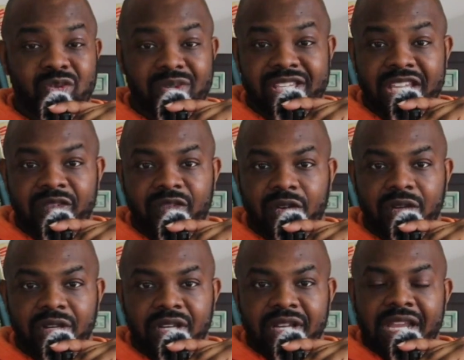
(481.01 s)
receiver,
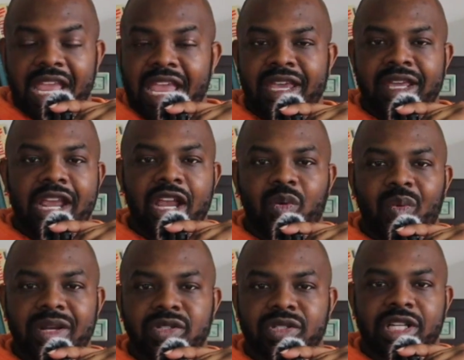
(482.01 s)
and Aaron
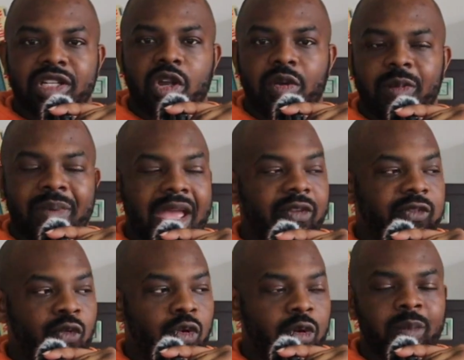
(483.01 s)
Rodgers didn't go to bat
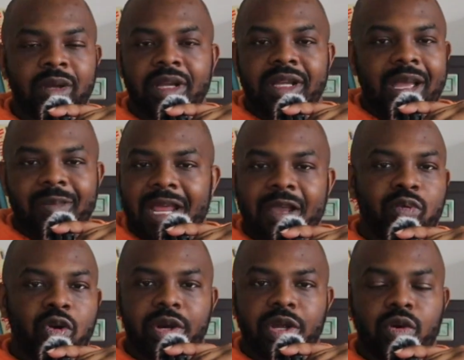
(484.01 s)
for him, I'm like,
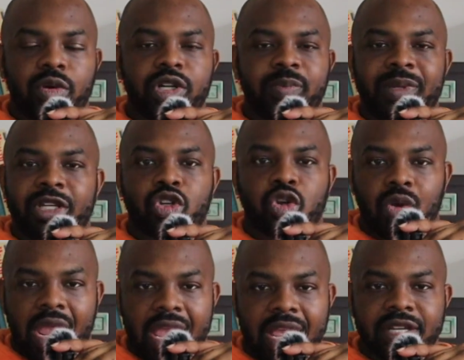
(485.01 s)
bro, they're going to be
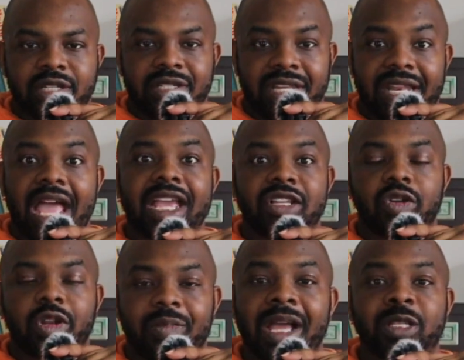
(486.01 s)
trash. The Lions
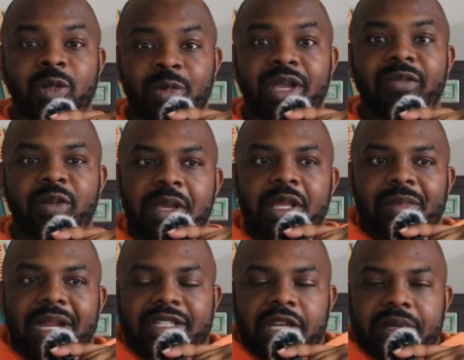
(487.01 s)
going to possibly be able to beat them.
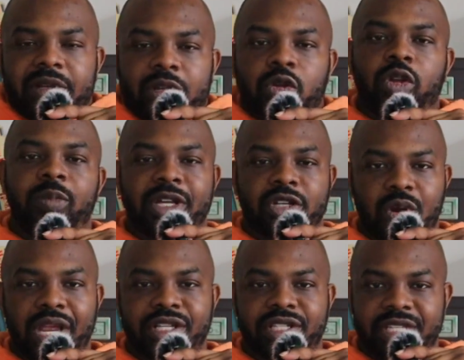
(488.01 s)
Like they're they're going to be a
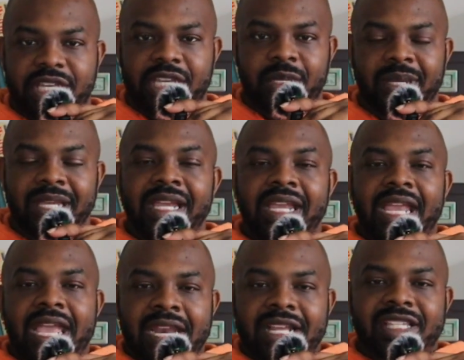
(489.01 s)
trash team.
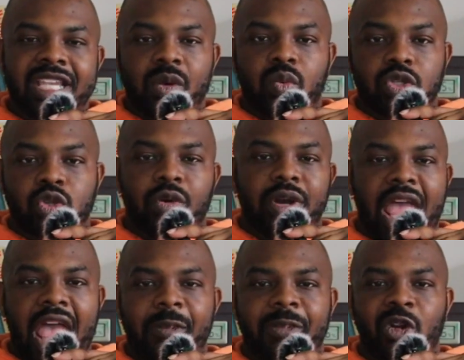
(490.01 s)
And I said, what's going to
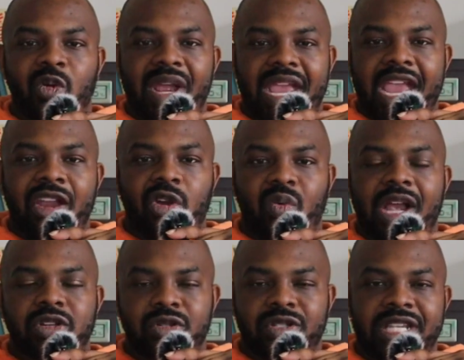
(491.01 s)
happen? The way Aaron
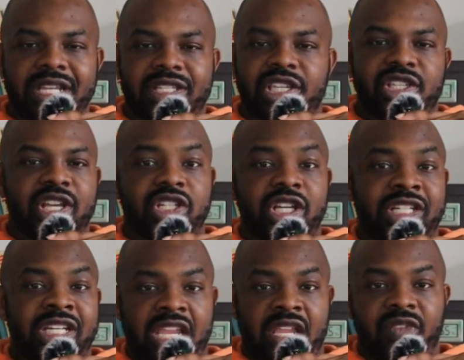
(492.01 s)
Rodgers is, he's such a
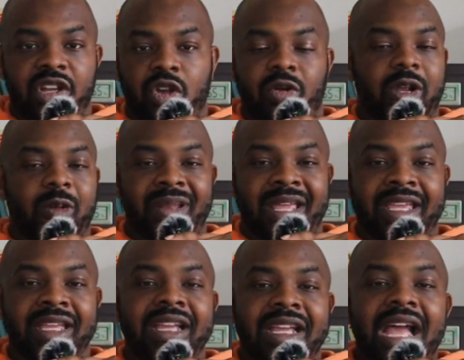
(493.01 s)
diva and going to
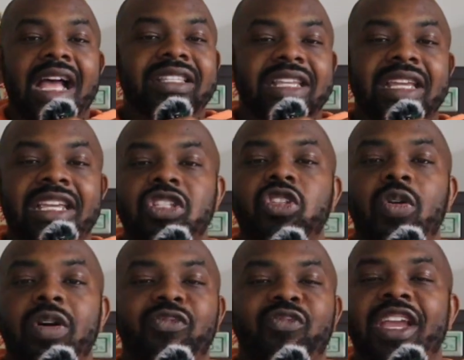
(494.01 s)
complain. I said he's
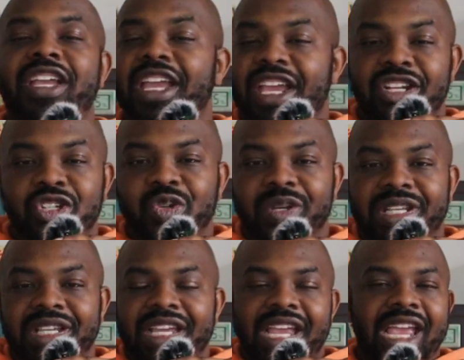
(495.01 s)
going to fake an
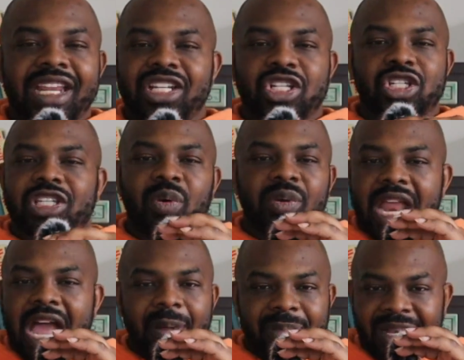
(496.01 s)
injury and he's just going to
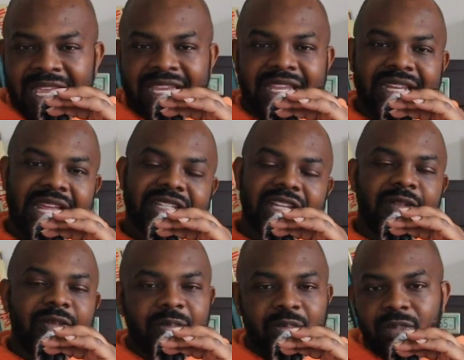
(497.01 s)
not play and let the
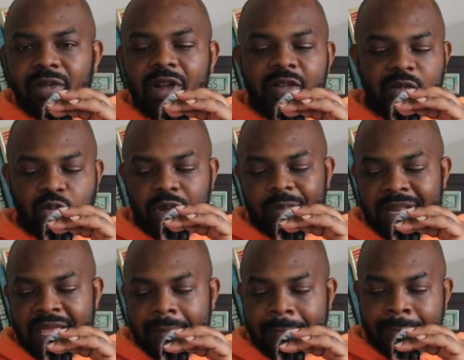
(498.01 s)
other other boy play.